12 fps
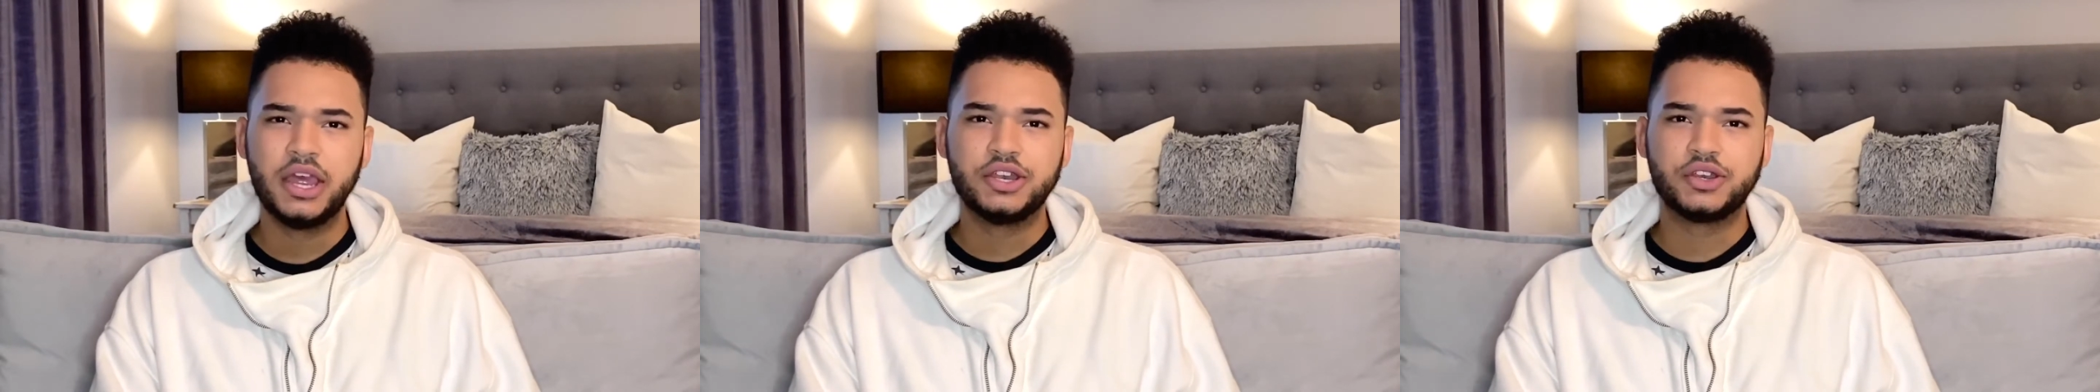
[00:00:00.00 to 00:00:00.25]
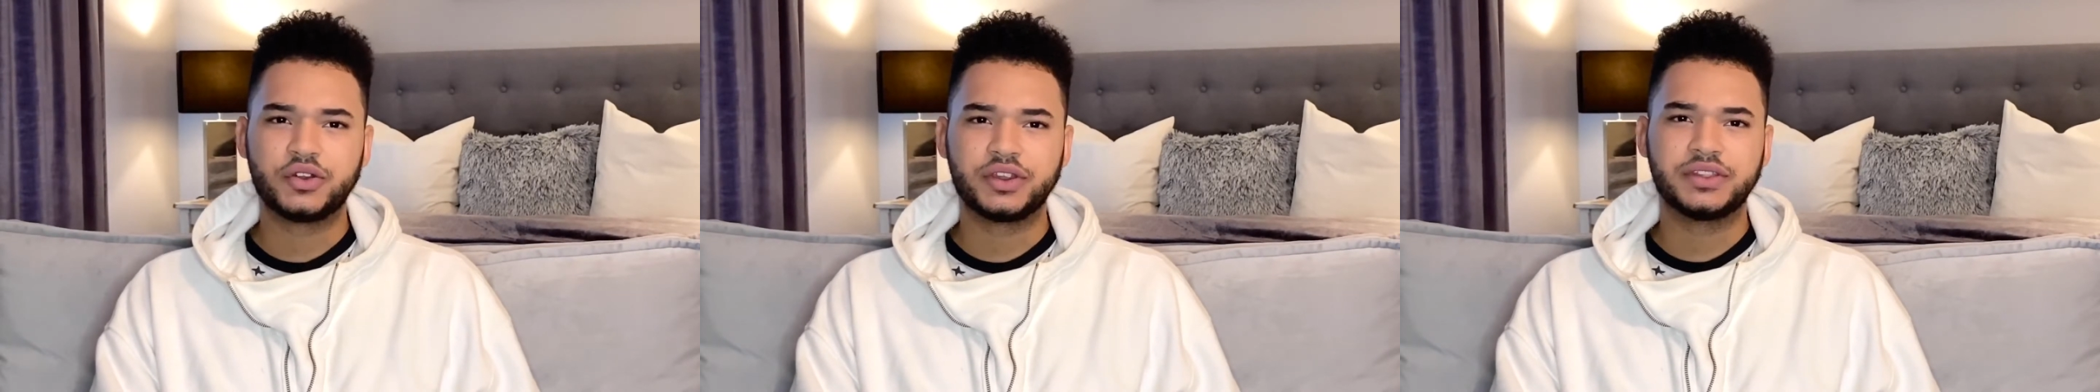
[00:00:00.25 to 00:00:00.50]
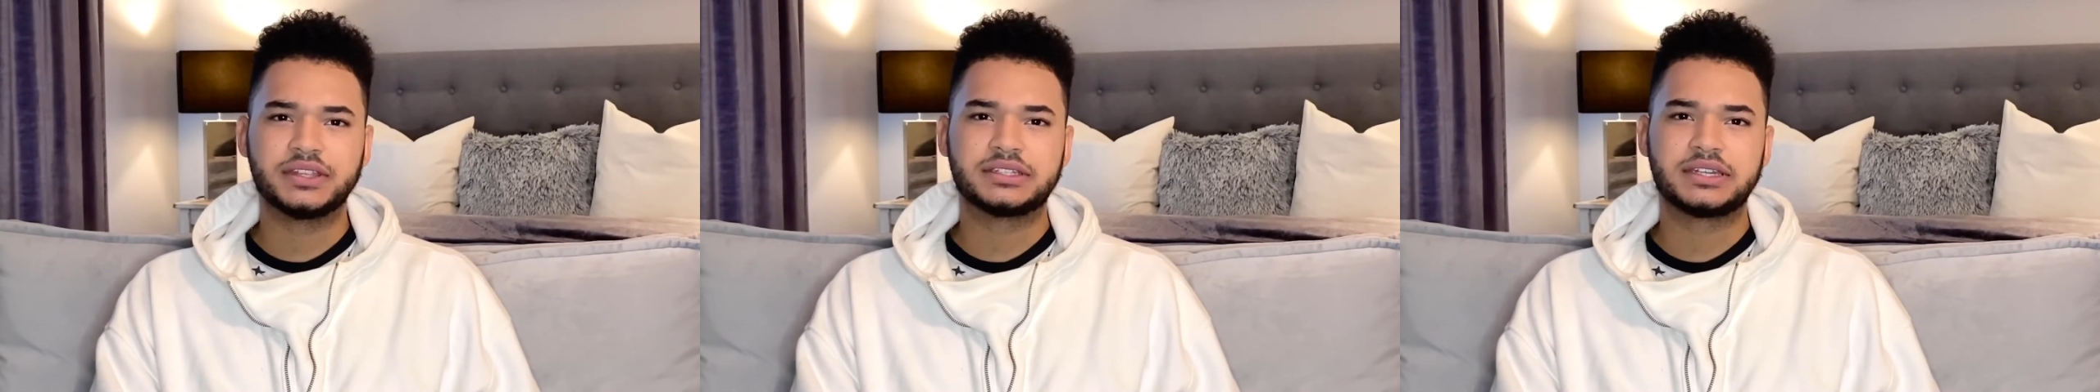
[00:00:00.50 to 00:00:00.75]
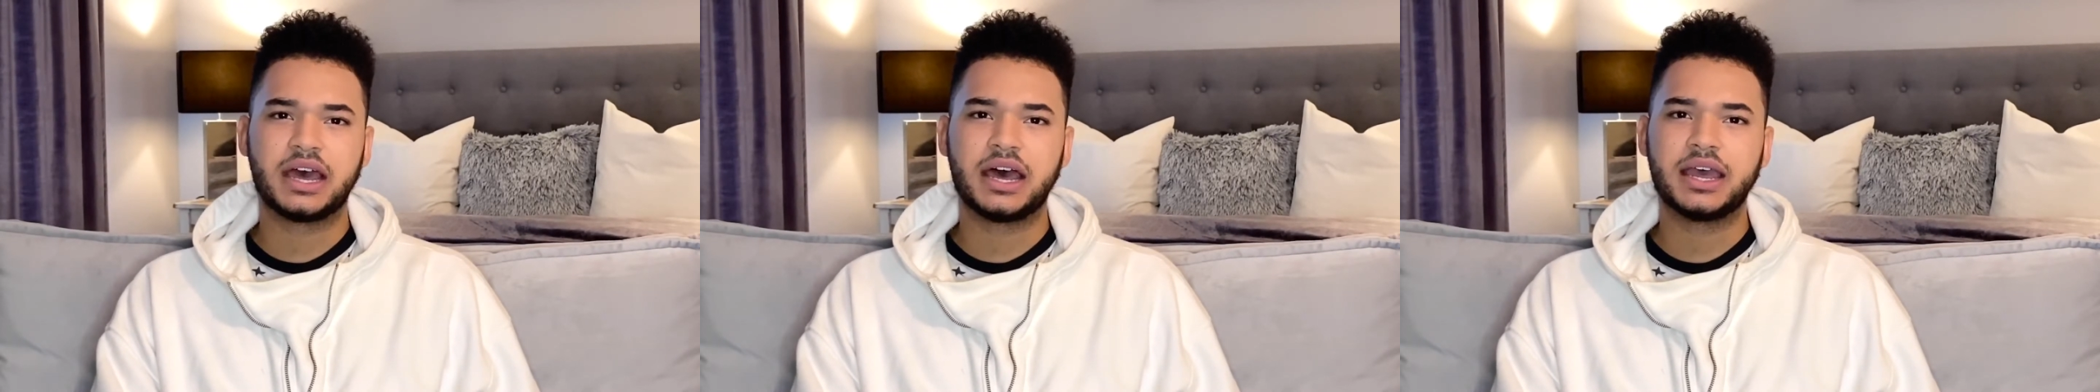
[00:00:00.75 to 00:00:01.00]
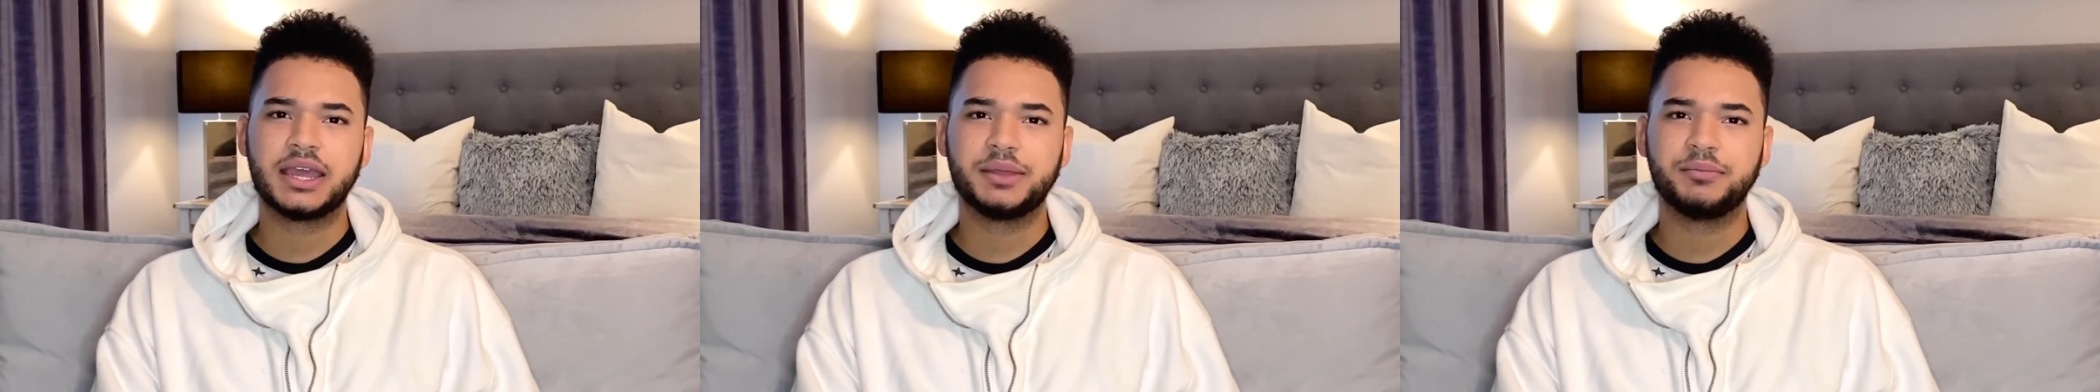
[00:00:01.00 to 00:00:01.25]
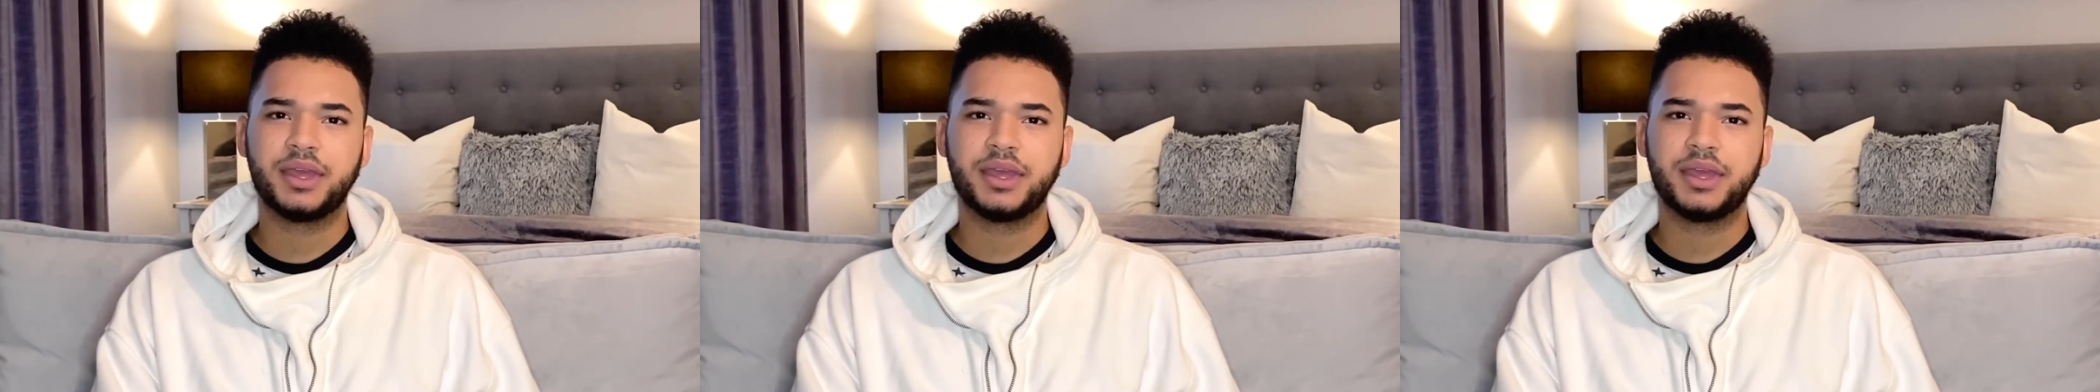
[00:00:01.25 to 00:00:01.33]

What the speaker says: during this time.